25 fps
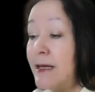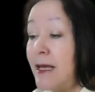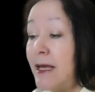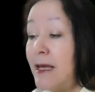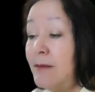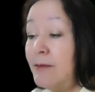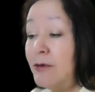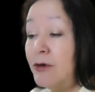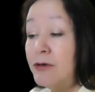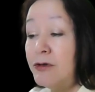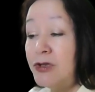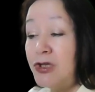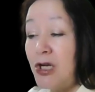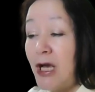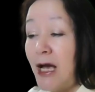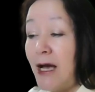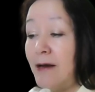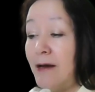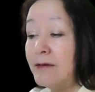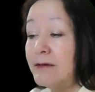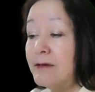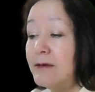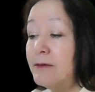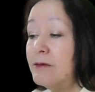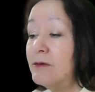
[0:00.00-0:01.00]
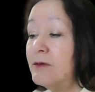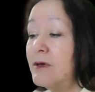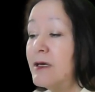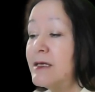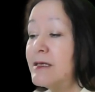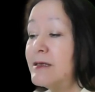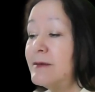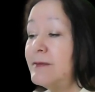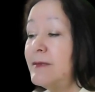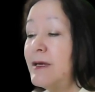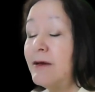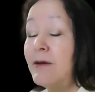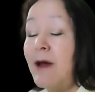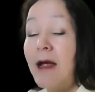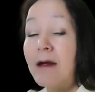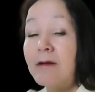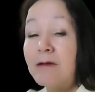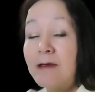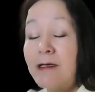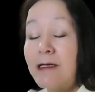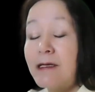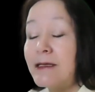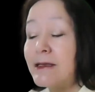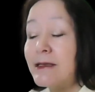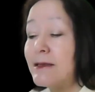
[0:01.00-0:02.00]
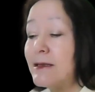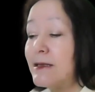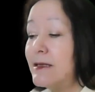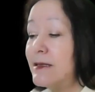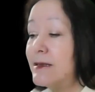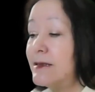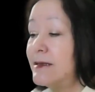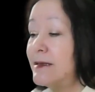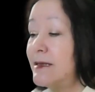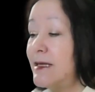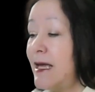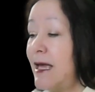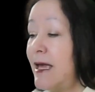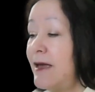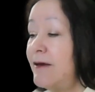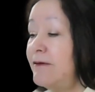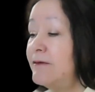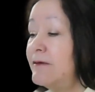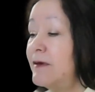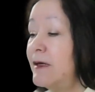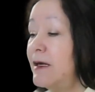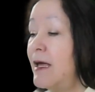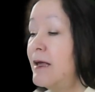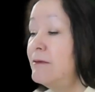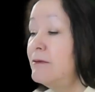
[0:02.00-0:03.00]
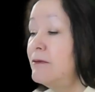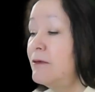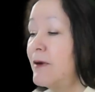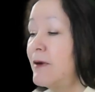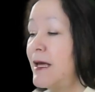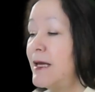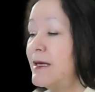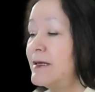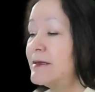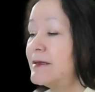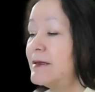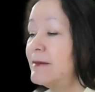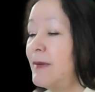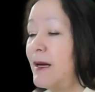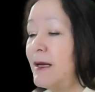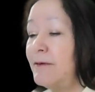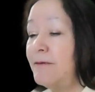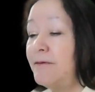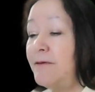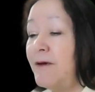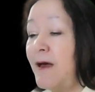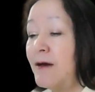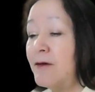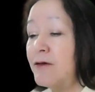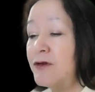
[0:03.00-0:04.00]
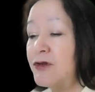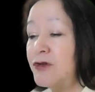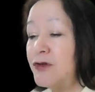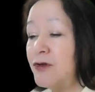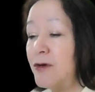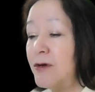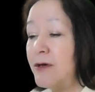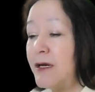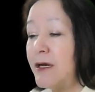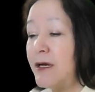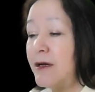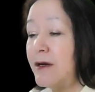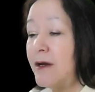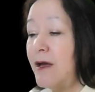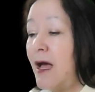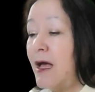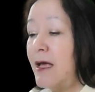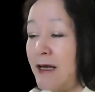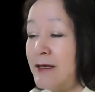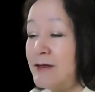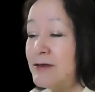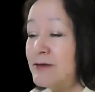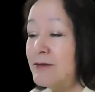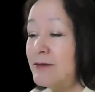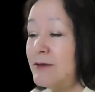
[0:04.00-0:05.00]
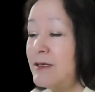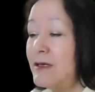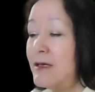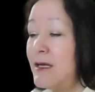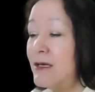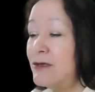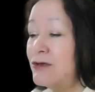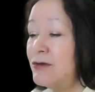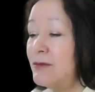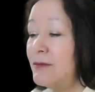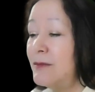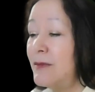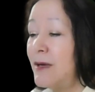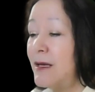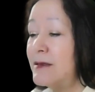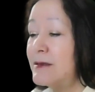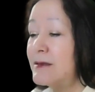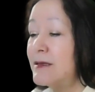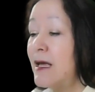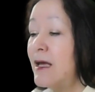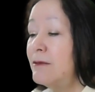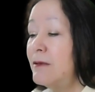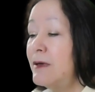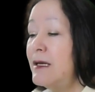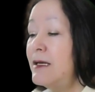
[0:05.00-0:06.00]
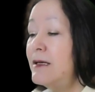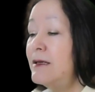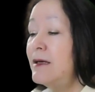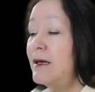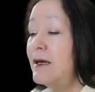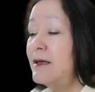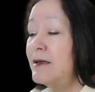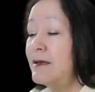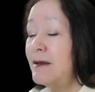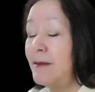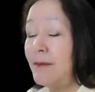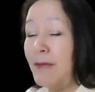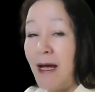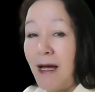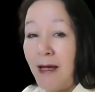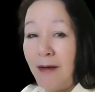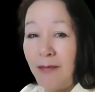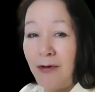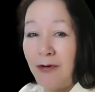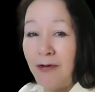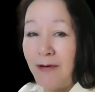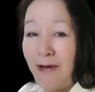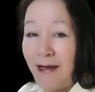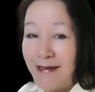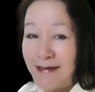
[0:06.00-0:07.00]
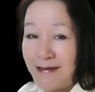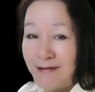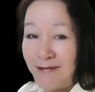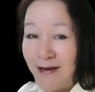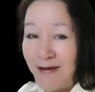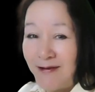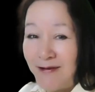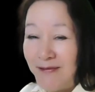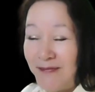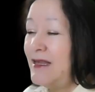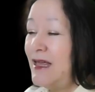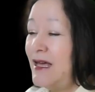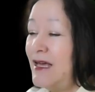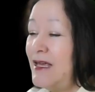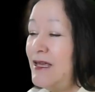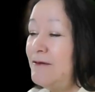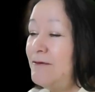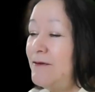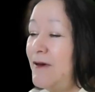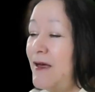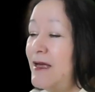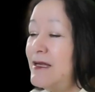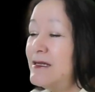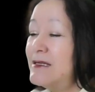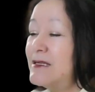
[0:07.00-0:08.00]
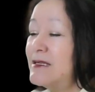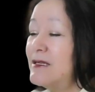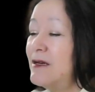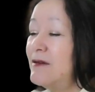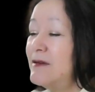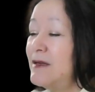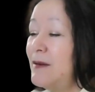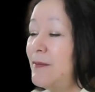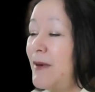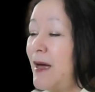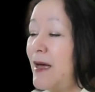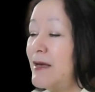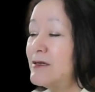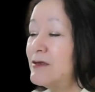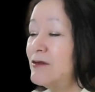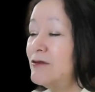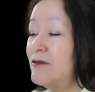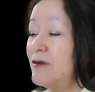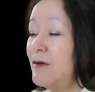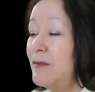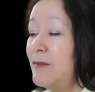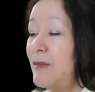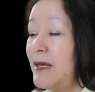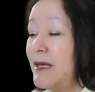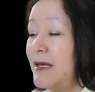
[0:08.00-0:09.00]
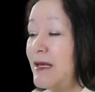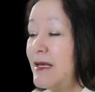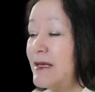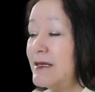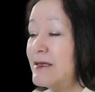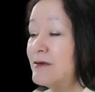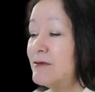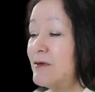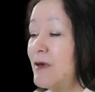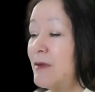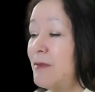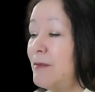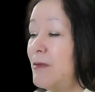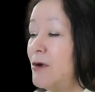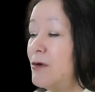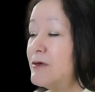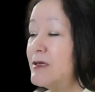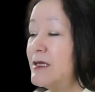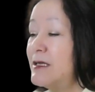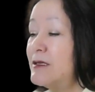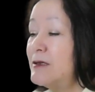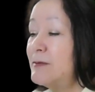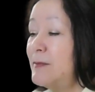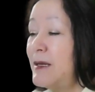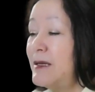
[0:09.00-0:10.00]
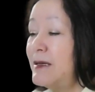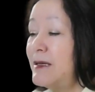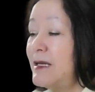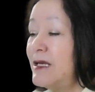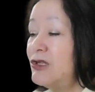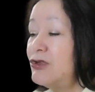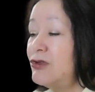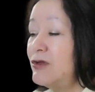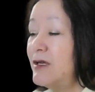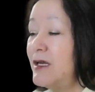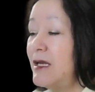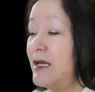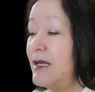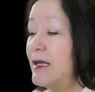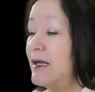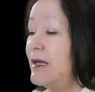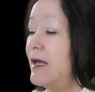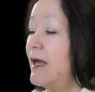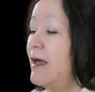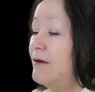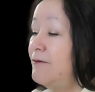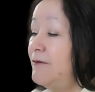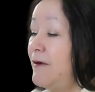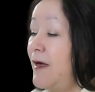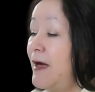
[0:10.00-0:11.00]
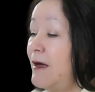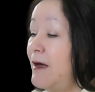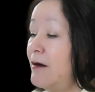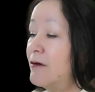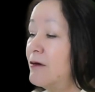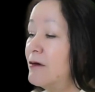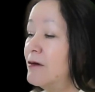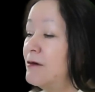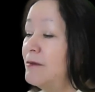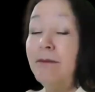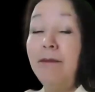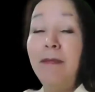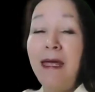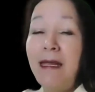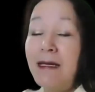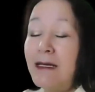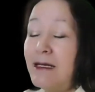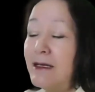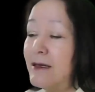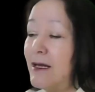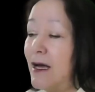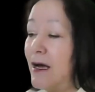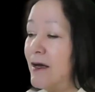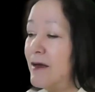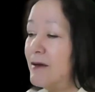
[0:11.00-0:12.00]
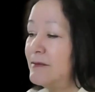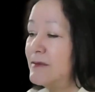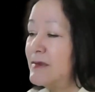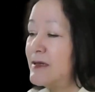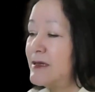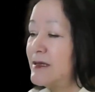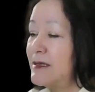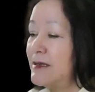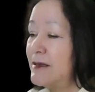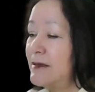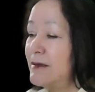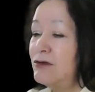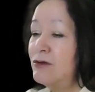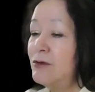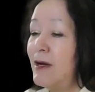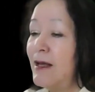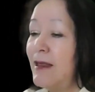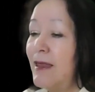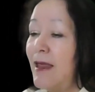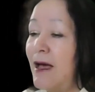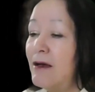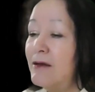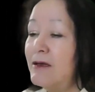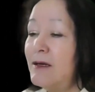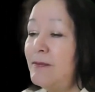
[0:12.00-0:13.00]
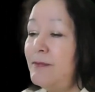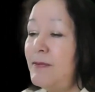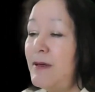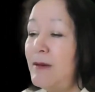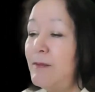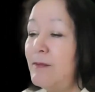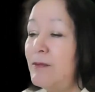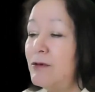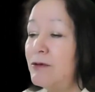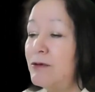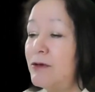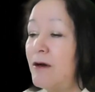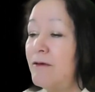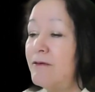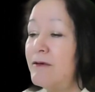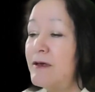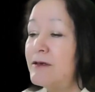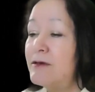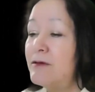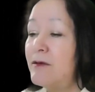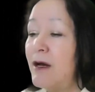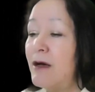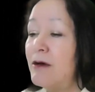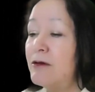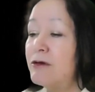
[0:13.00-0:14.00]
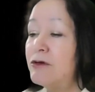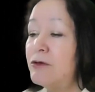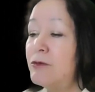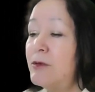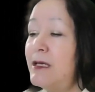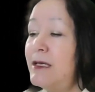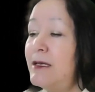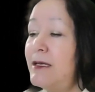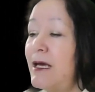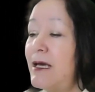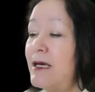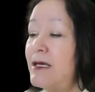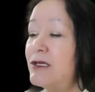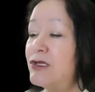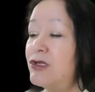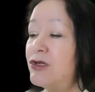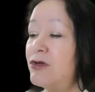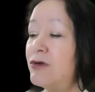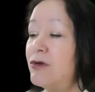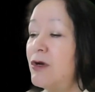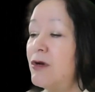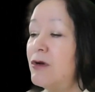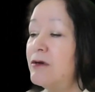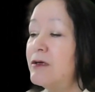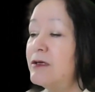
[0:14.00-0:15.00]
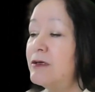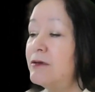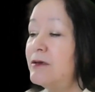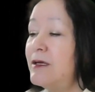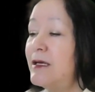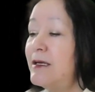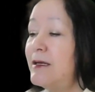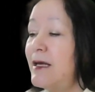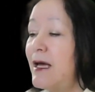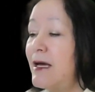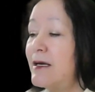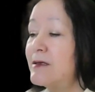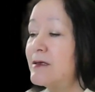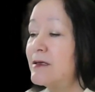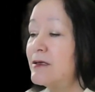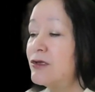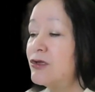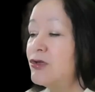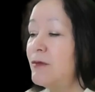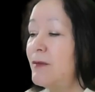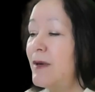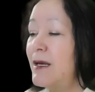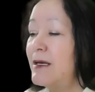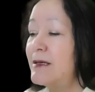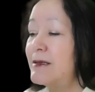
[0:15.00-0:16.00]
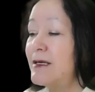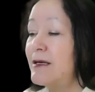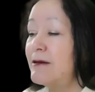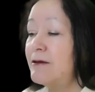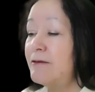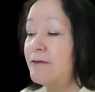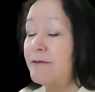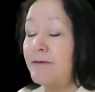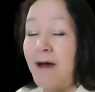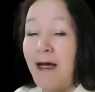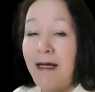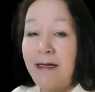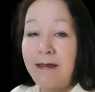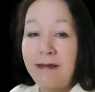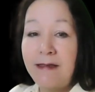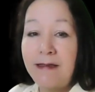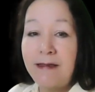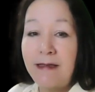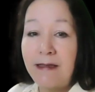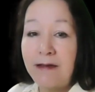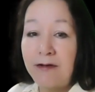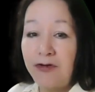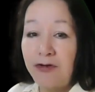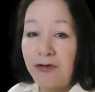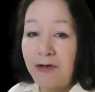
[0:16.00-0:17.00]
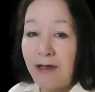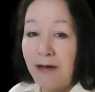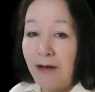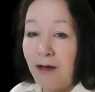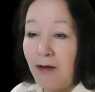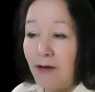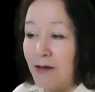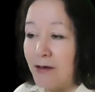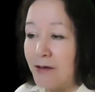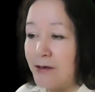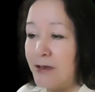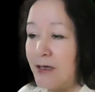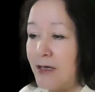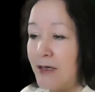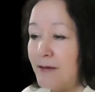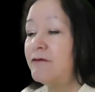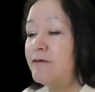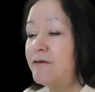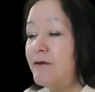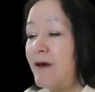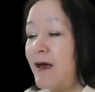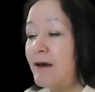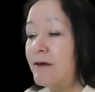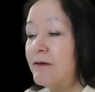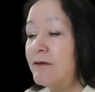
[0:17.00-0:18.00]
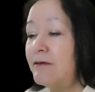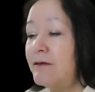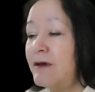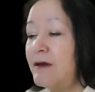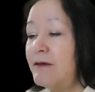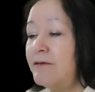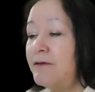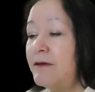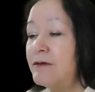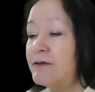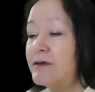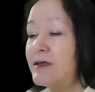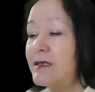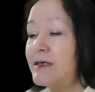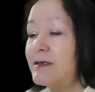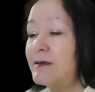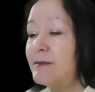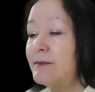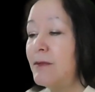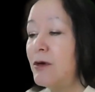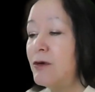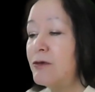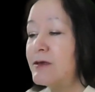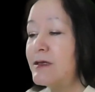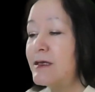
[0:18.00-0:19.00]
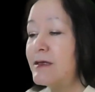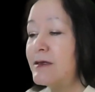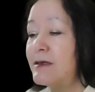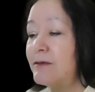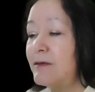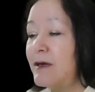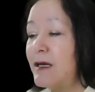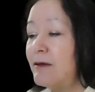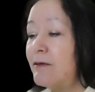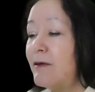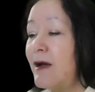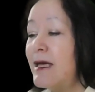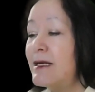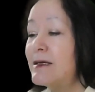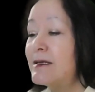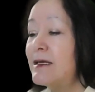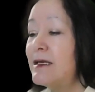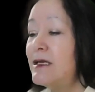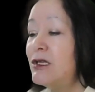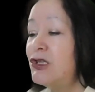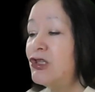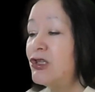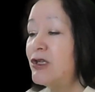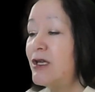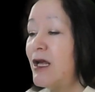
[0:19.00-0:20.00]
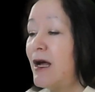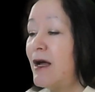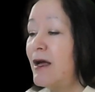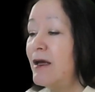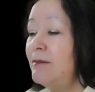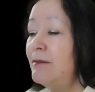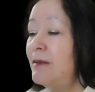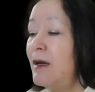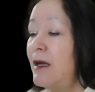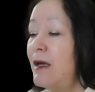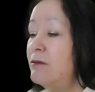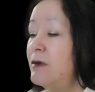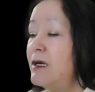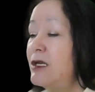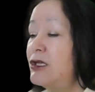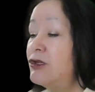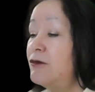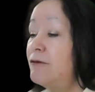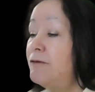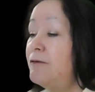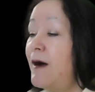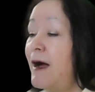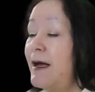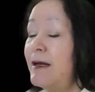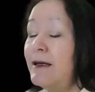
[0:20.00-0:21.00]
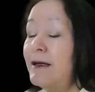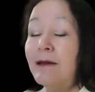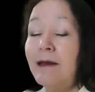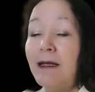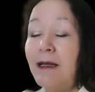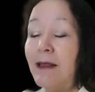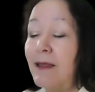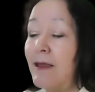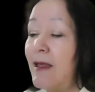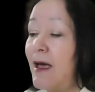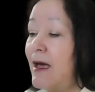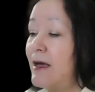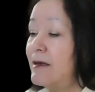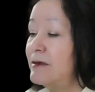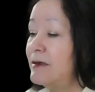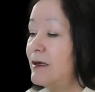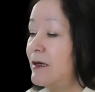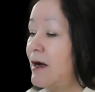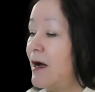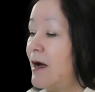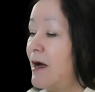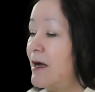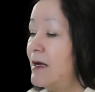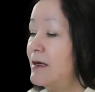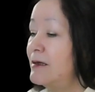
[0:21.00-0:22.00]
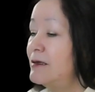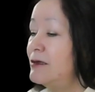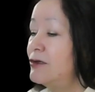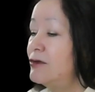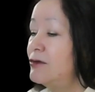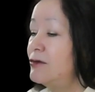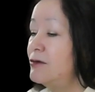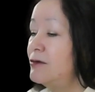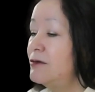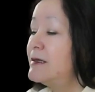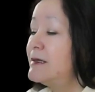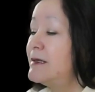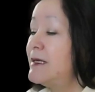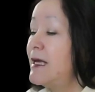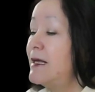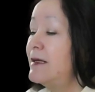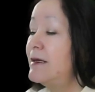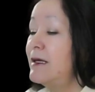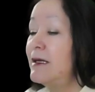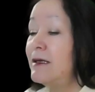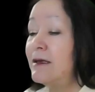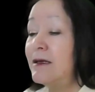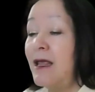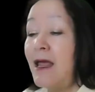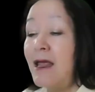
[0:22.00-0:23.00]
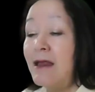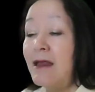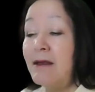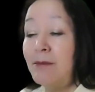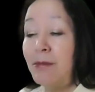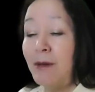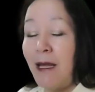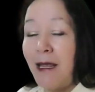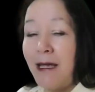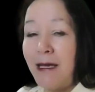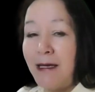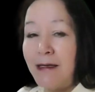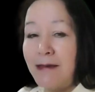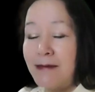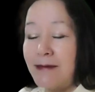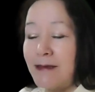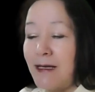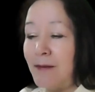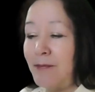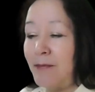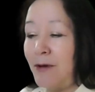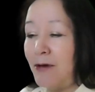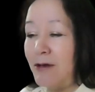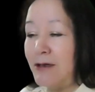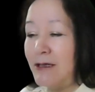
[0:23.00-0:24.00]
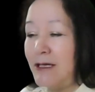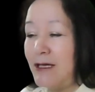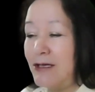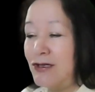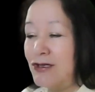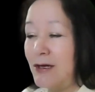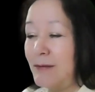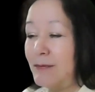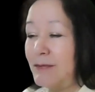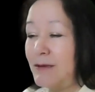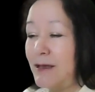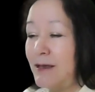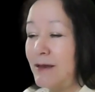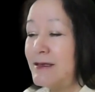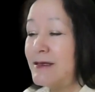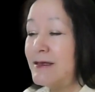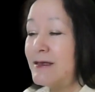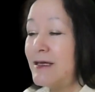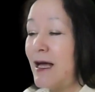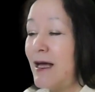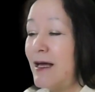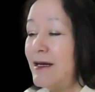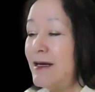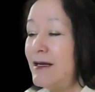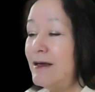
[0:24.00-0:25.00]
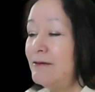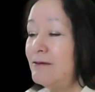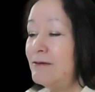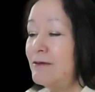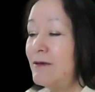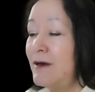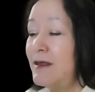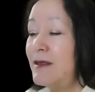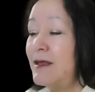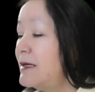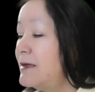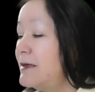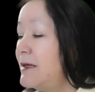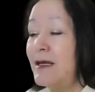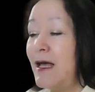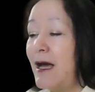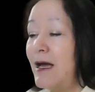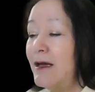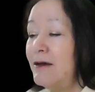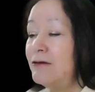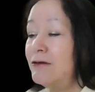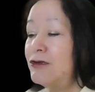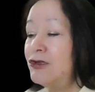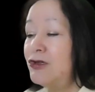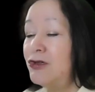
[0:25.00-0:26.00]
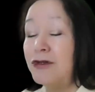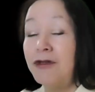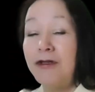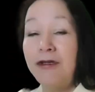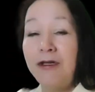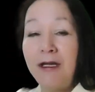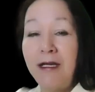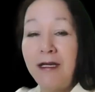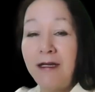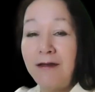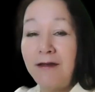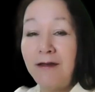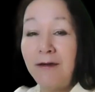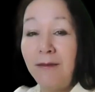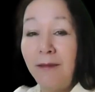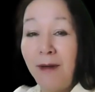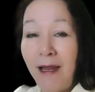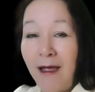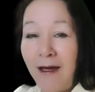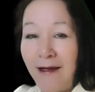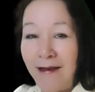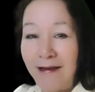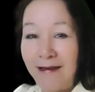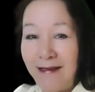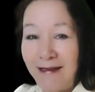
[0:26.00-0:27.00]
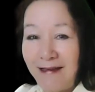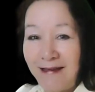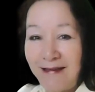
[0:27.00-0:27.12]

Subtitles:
Hebrew child who was miraculously saved and raised by Pharaoh's daughter, a history that you must read in the Bible as well. The events of the Passover begins with Moses petitioning Pharaoh many times to allow the people of Israel 3 days to go into the desert to make sacrifices unto the Lord. Pharaoh refuses Moses' request each time, which finally led God to sending 10 plagues upon Egypt, starting with the Nile turning into blood